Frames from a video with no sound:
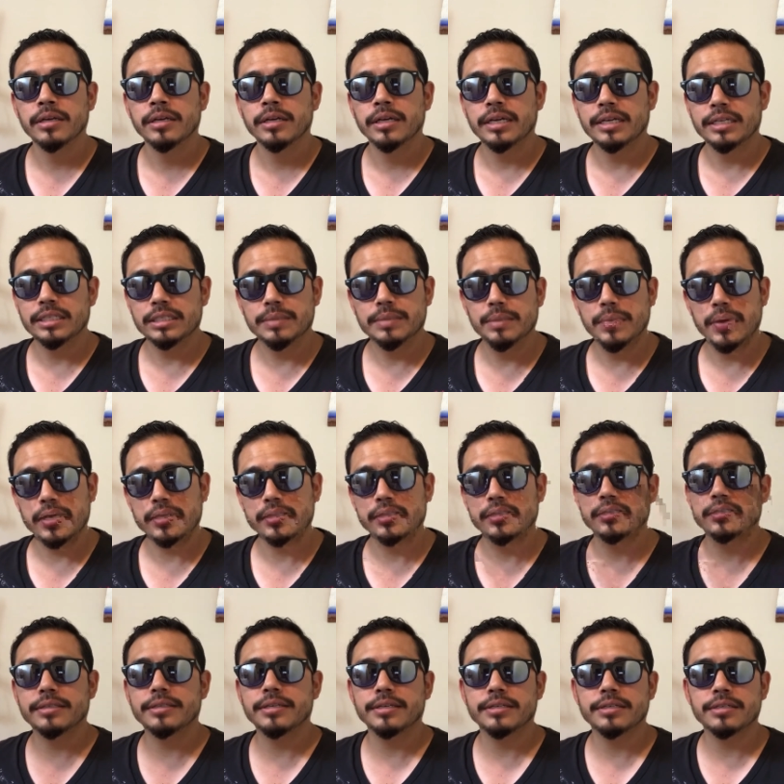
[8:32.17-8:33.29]
inspect the
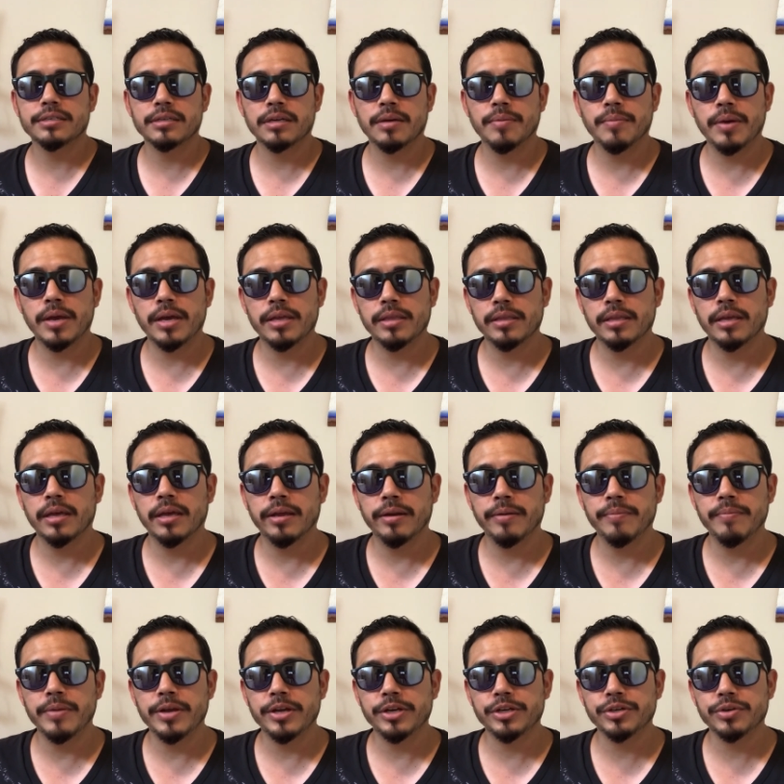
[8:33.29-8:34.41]
system and then
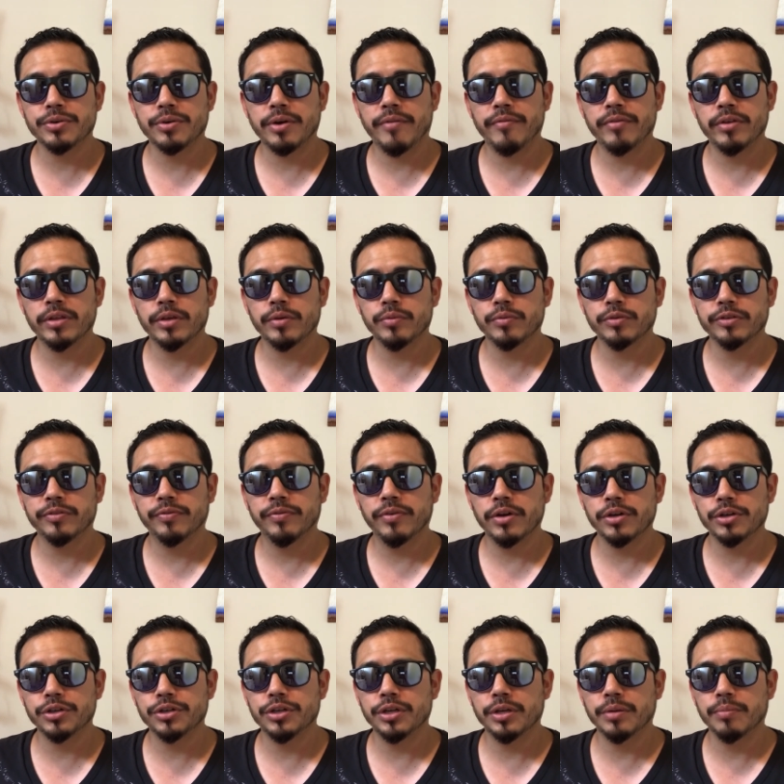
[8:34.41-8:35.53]
make sure everything was
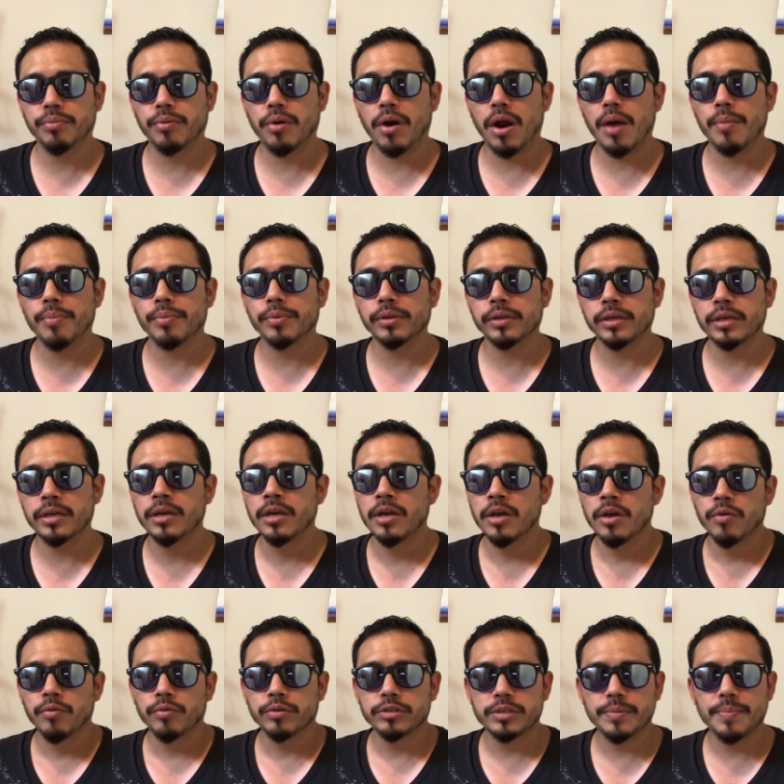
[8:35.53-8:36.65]
functioning properly,
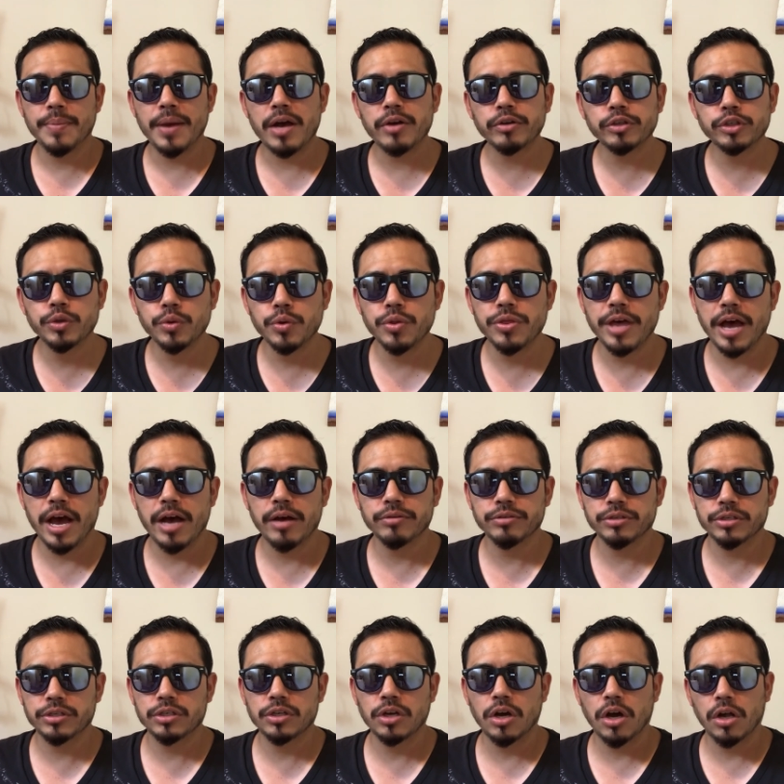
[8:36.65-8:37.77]
was about
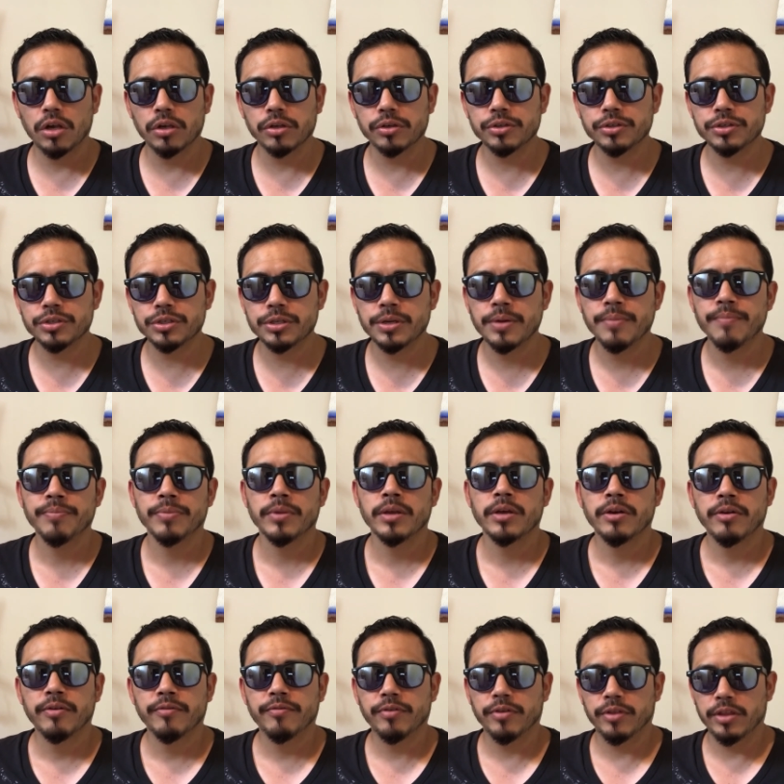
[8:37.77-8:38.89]
$2,000
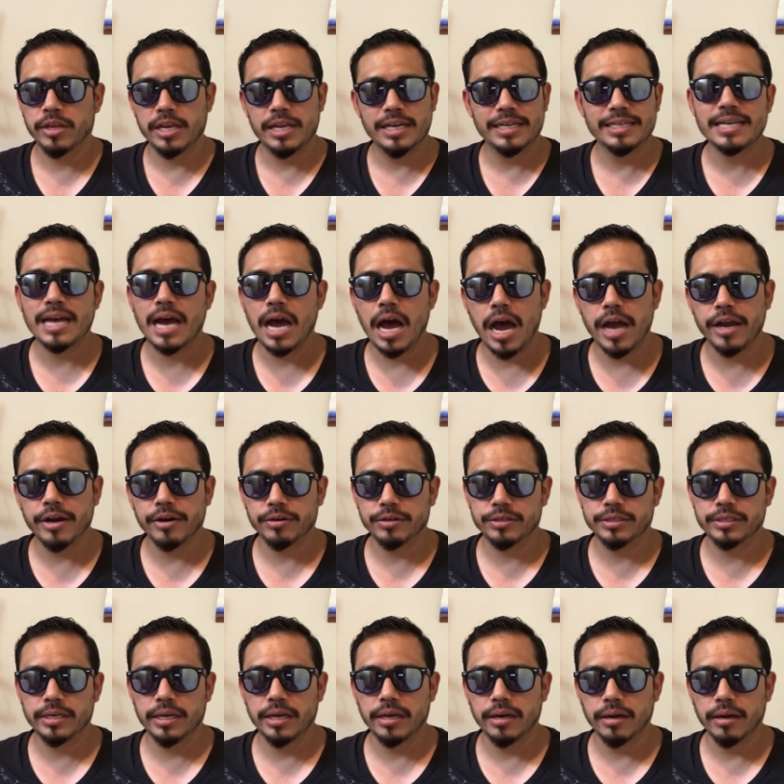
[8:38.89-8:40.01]
for the entire
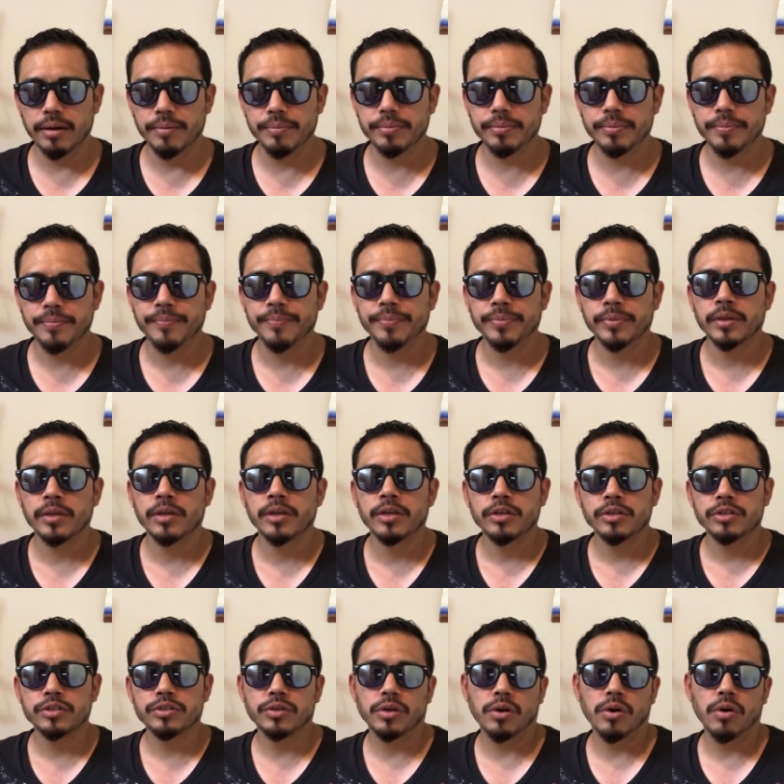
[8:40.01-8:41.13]
setup.
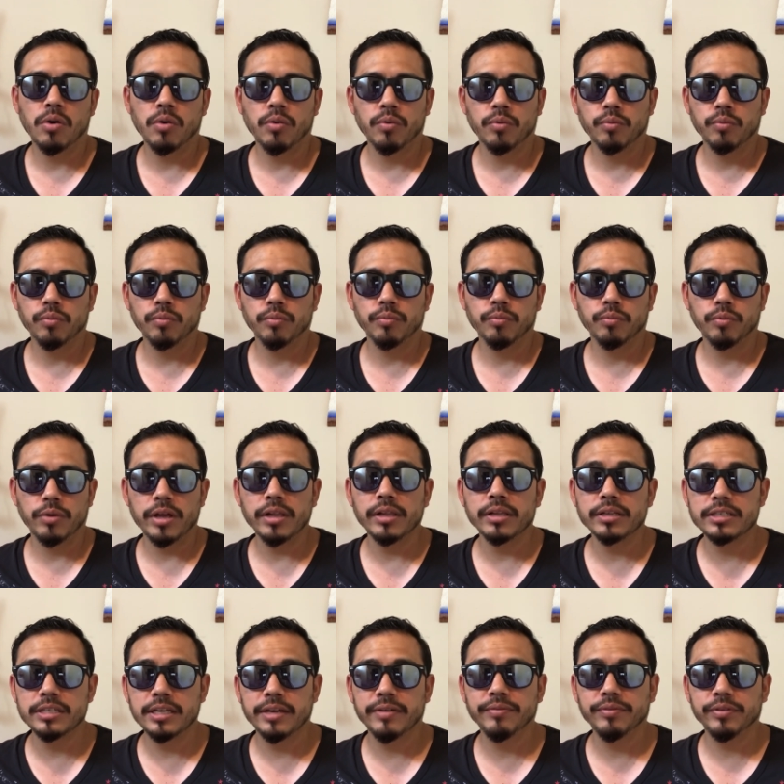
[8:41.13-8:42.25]
So
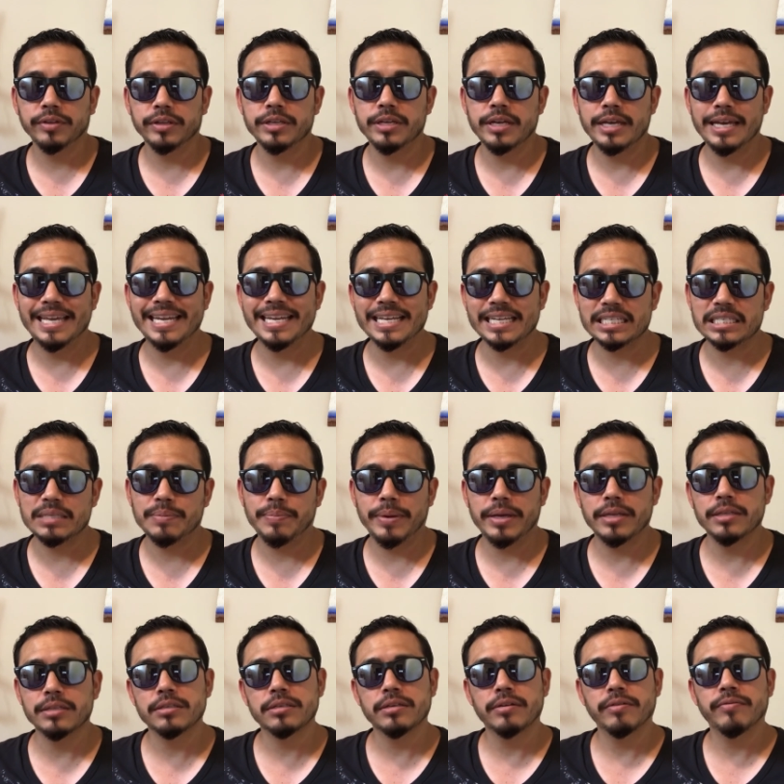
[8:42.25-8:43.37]
relatively
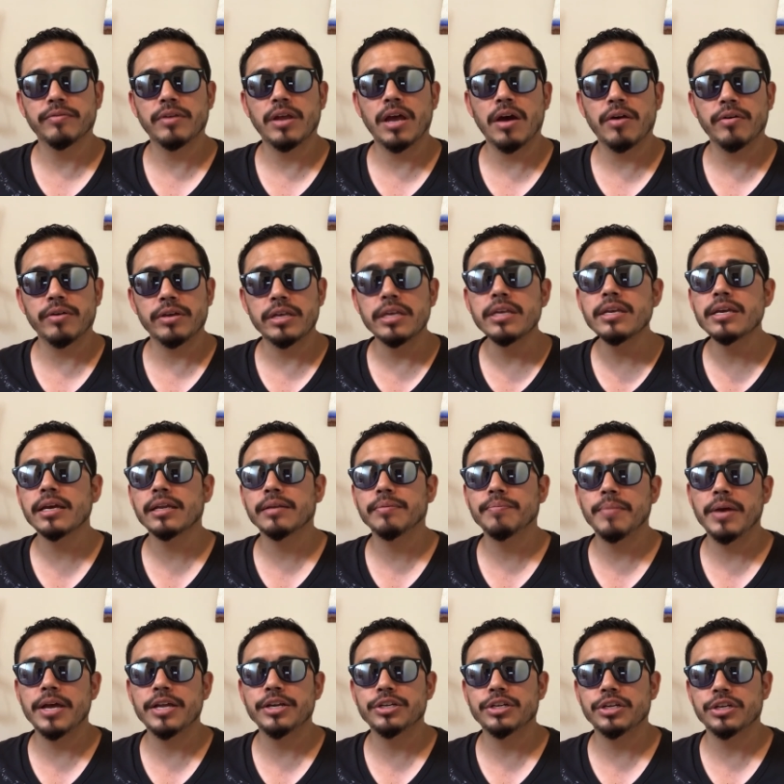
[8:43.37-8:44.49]
inexpensive. Now he had
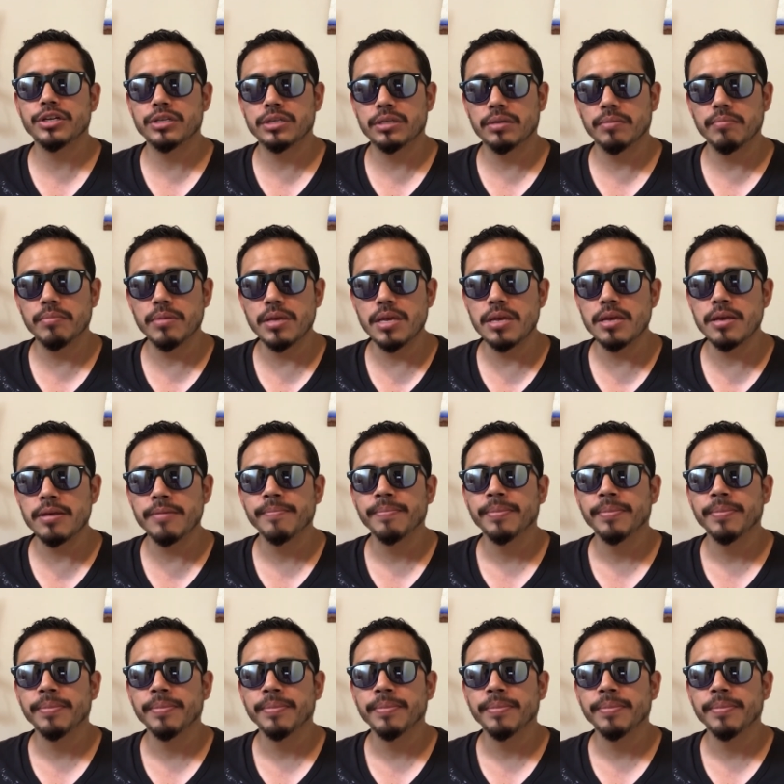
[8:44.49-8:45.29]
mentioned to me